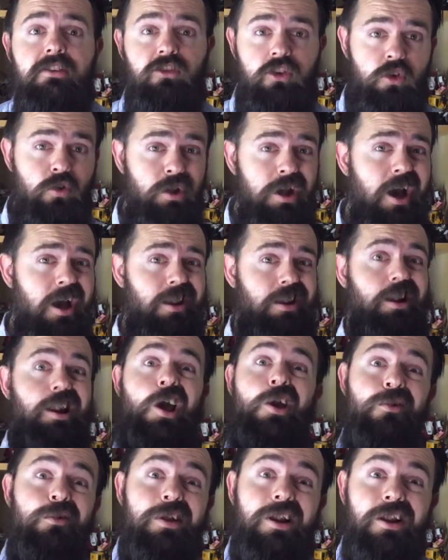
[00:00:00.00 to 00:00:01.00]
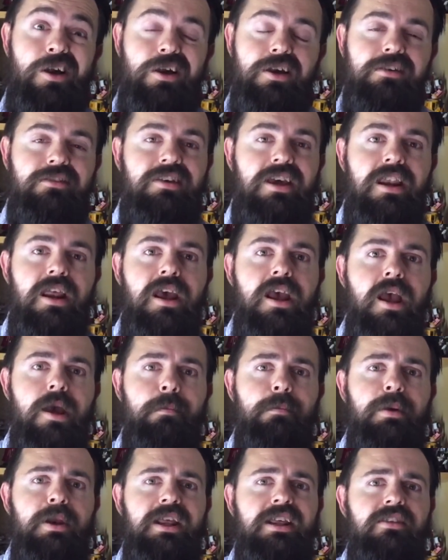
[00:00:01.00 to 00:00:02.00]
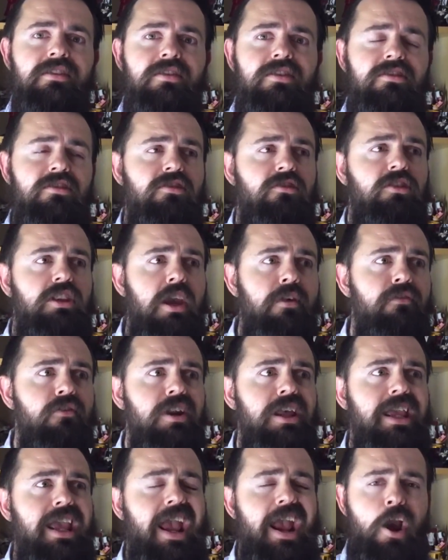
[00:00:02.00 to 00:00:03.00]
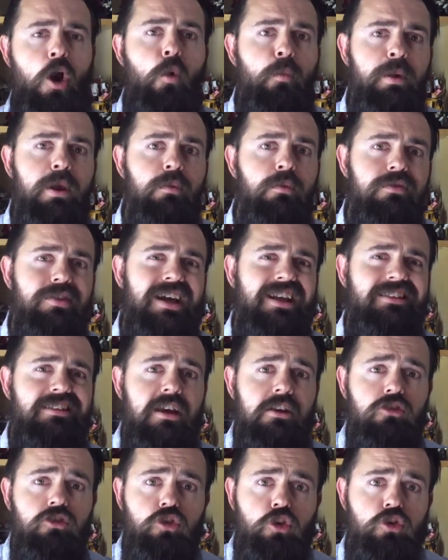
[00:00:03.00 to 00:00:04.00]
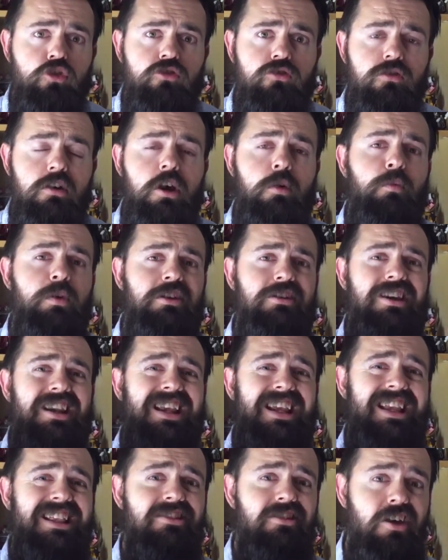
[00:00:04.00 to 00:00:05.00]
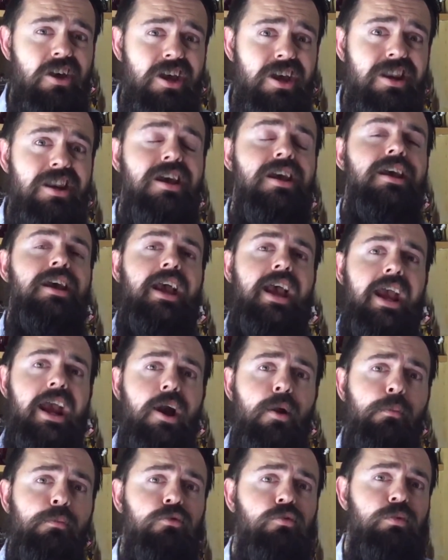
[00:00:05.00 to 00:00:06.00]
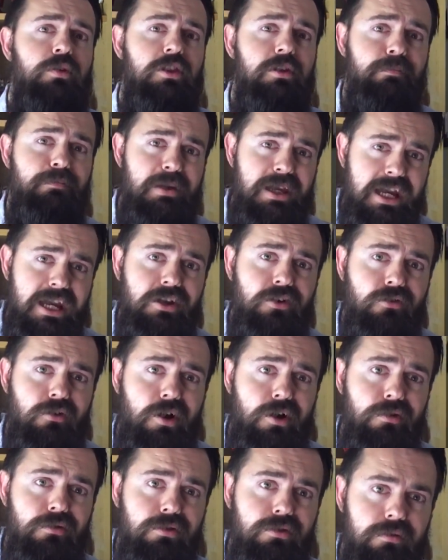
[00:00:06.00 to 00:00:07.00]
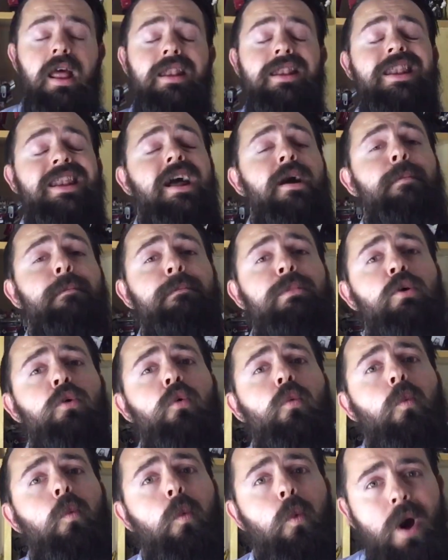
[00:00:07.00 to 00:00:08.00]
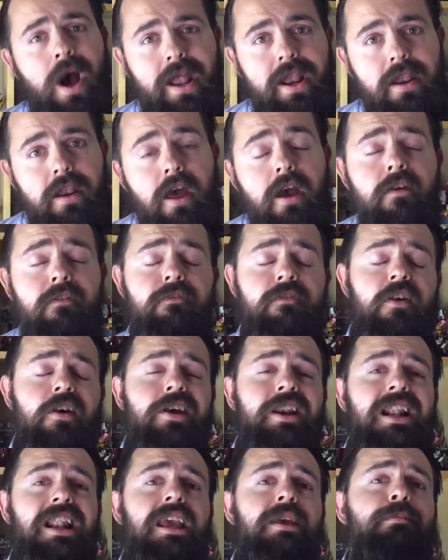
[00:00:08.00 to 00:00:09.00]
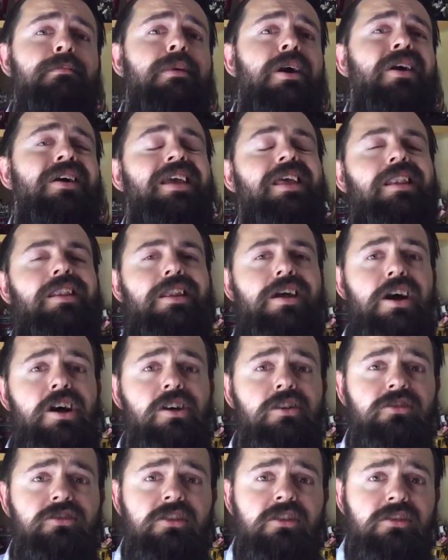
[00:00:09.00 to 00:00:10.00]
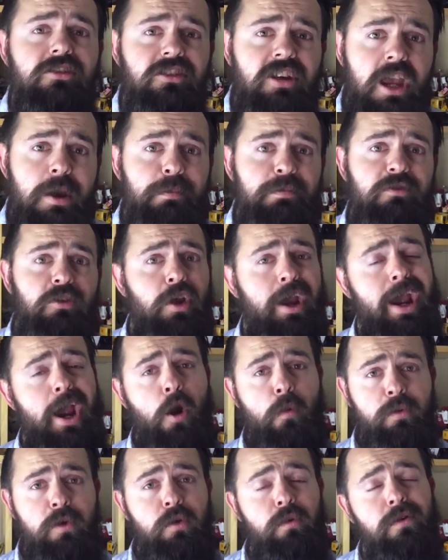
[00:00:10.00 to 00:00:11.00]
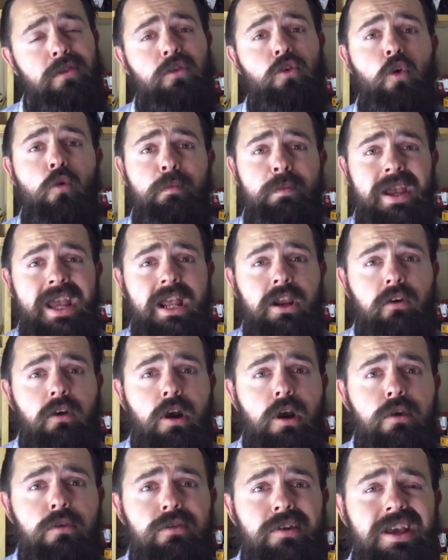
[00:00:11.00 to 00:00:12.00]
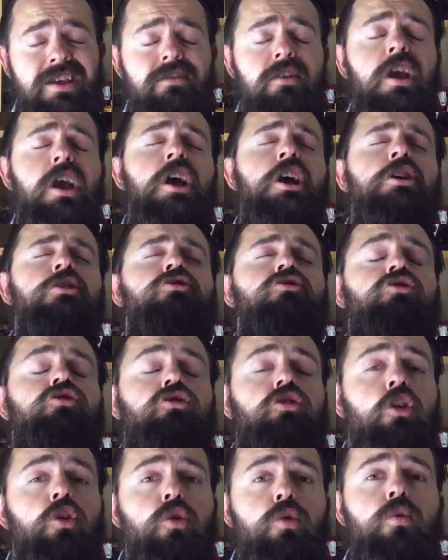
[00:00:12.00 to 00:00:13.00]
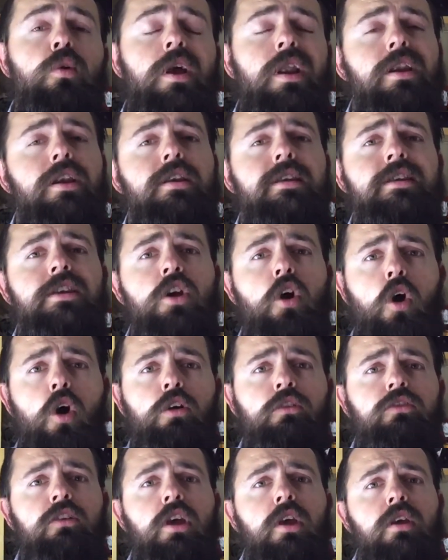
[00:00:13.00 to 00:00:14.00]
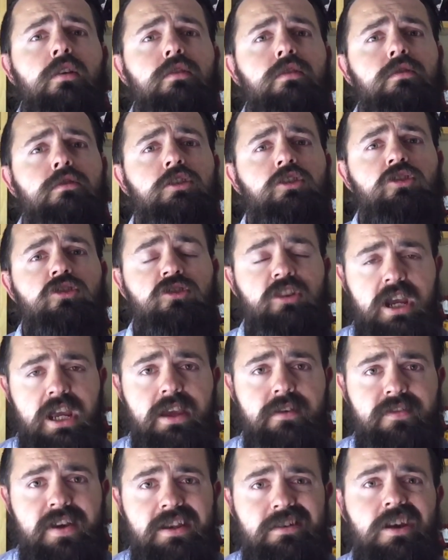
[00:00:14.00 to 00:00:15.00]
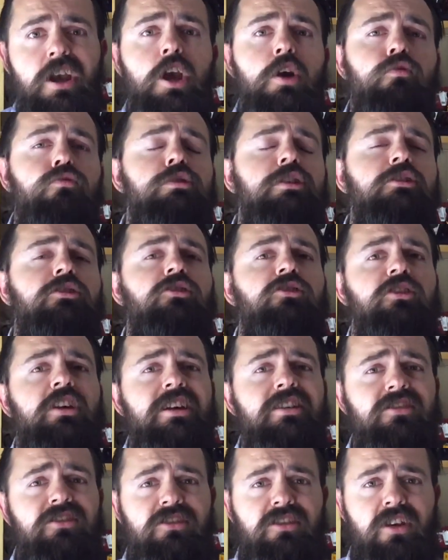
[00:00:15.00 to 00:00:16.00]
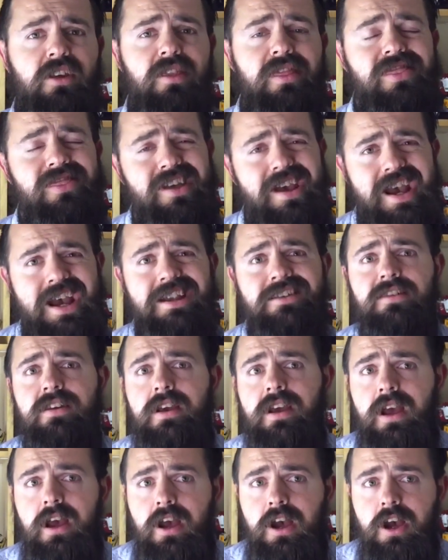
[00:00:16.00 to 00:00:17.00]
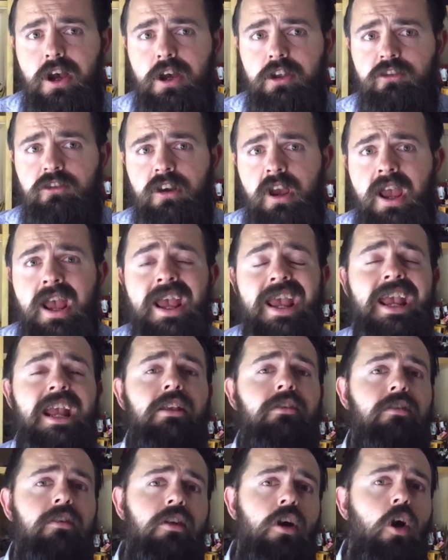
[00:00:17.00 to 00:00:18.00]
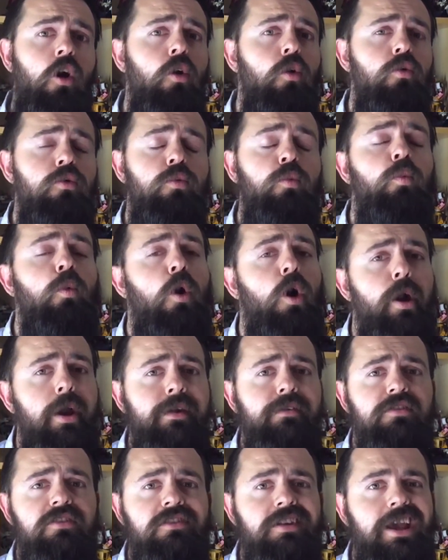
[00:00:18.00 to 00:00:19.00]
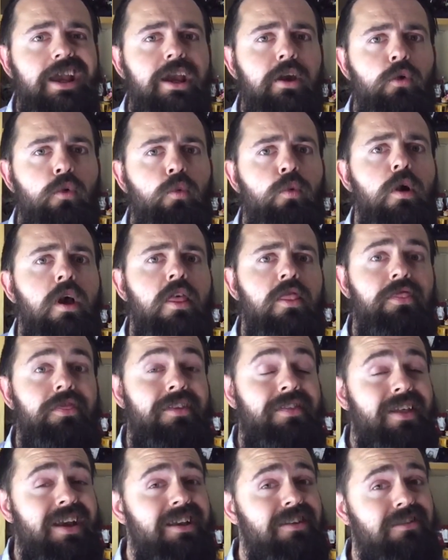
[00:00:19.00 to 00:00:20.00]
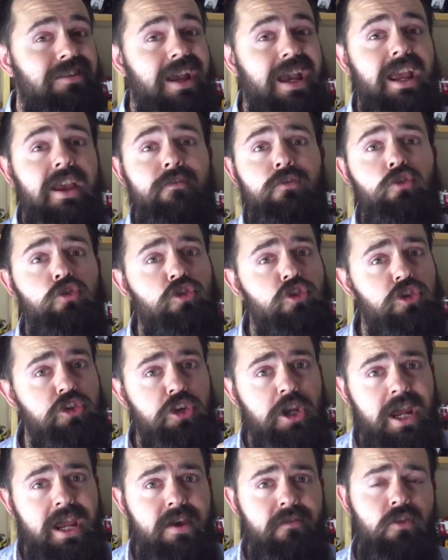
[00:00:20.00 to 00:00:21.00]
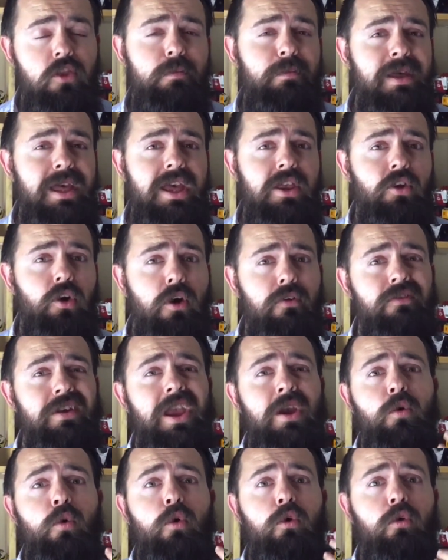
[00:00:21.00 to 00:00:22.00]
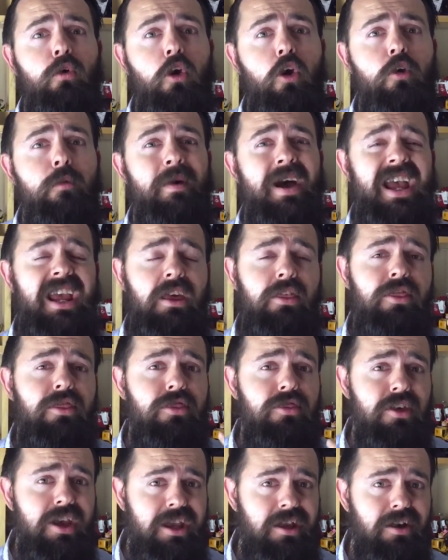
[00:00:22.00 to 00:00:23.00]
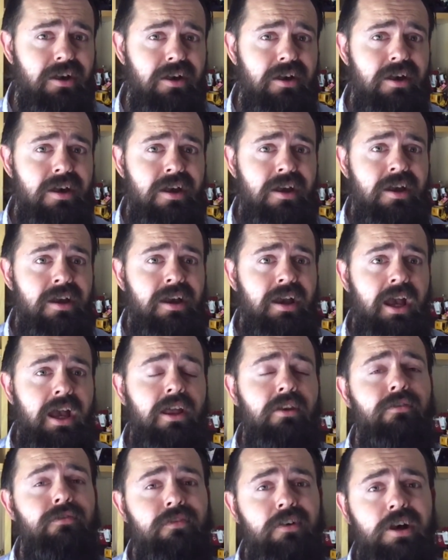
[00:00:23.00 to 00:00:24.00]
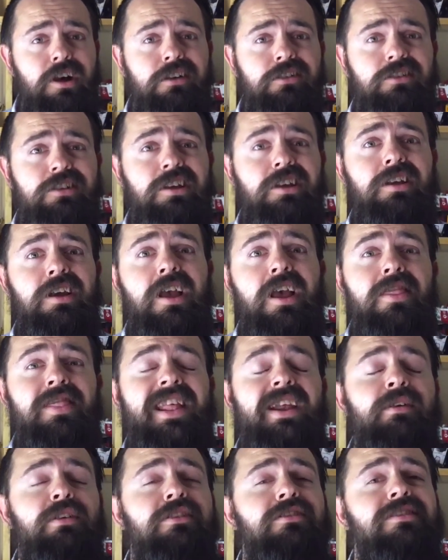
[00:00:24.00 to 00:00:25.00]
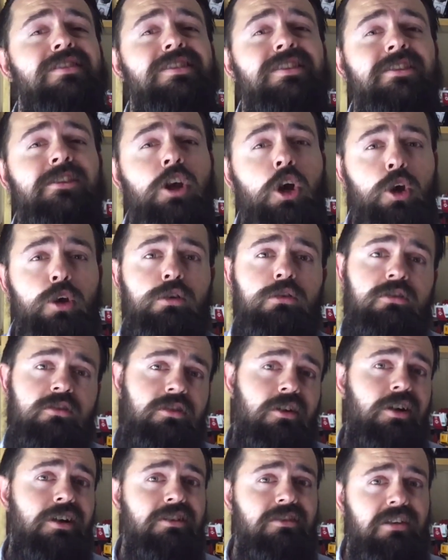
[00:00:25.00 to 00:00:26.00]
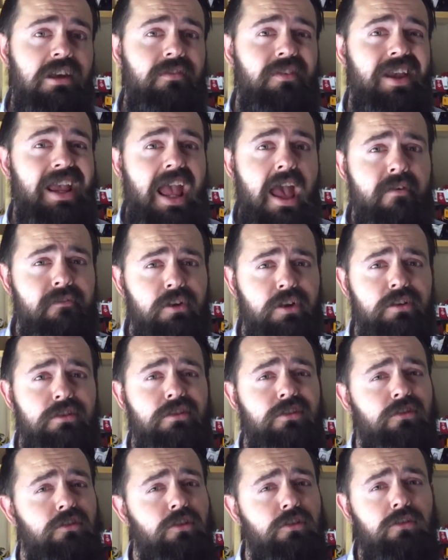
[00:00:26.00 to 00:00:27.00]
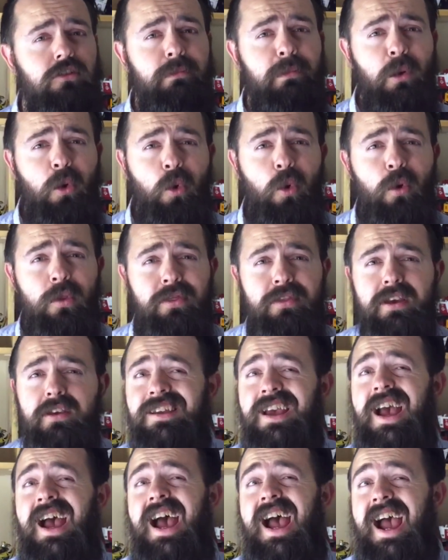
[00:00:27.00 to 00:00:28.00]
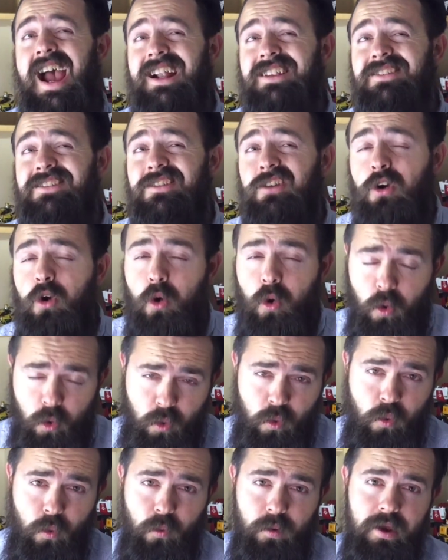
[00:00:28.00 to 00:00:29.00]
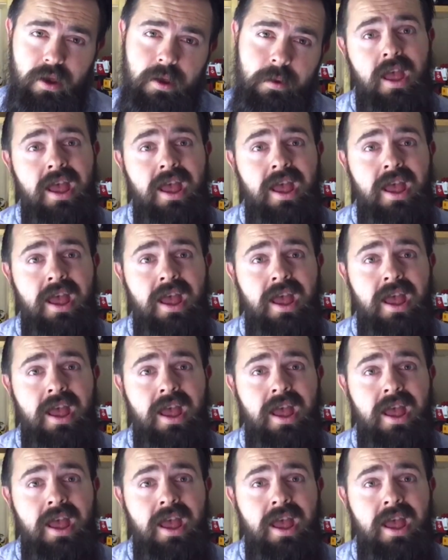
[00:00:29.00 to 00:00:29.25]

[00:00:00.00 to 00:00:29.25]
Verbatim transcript: So you can't localize it, but it's definitely helping with that testosterone, which in turn helps with the beard growth. Number 1, finally my last tip to help you with your beard growth is do not shave it. Resist that urge. It's an old wives' tale that they say if you shave the beard off, it will grow back thicker and faster. There is no scientific evidence to support this at all.